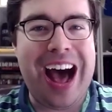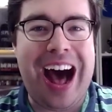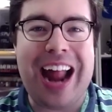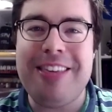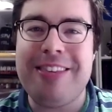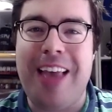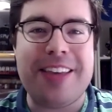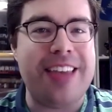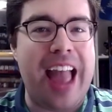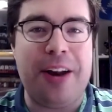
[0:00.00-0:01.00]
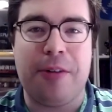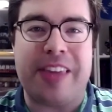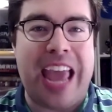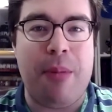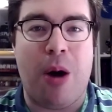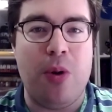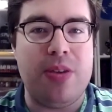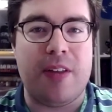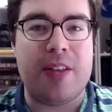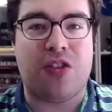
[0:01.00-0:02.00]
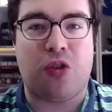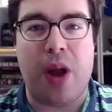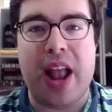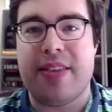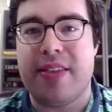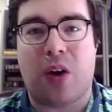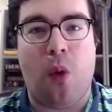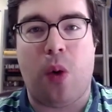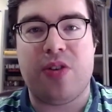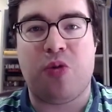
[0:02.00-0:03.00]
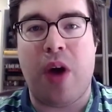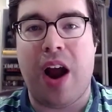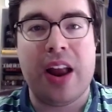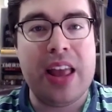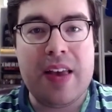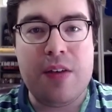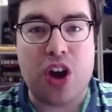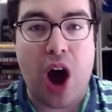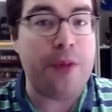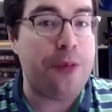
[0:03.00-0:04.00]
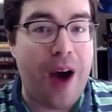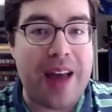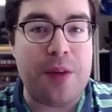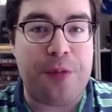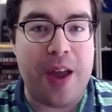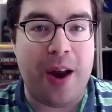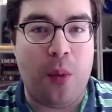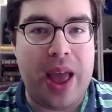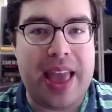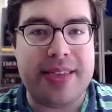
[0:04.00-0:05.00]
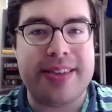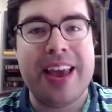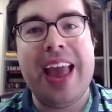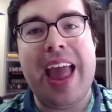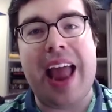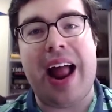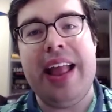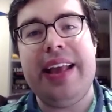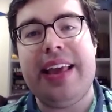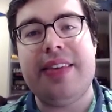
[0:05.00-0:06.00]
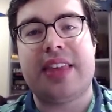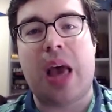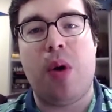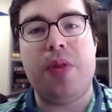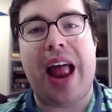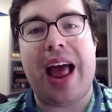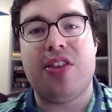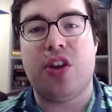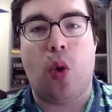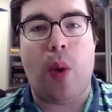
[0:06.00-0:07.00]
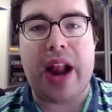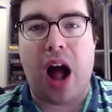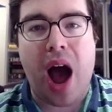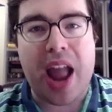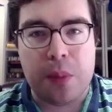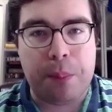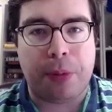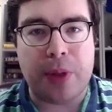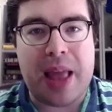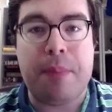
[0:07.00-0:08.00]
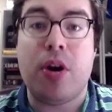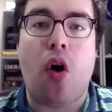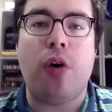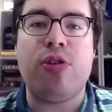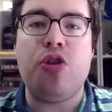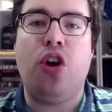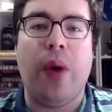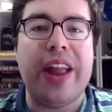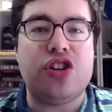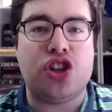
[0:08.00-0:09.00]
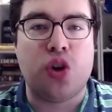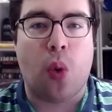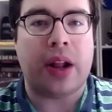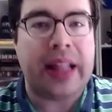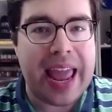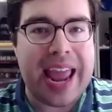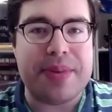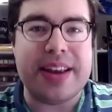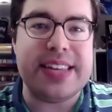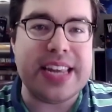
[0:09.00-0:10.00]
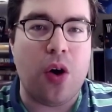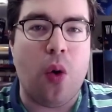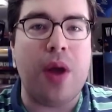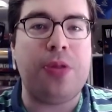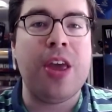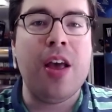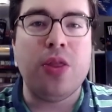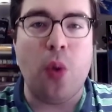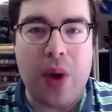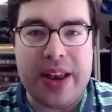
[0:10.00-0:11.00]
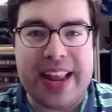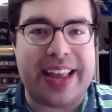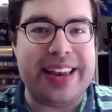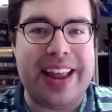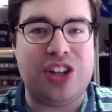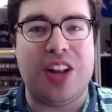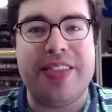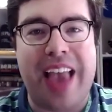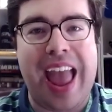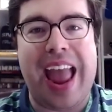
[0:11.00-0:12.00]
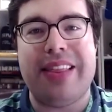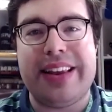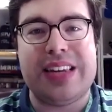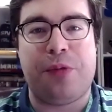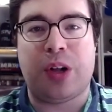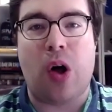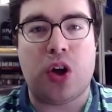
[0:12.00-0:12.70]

I just like Xander's game on Whistling Straits. It's a course where you got to find the fairways, and I think he's someone that has the great iron play, but also the great short game to deal with the windy conditions and the difficult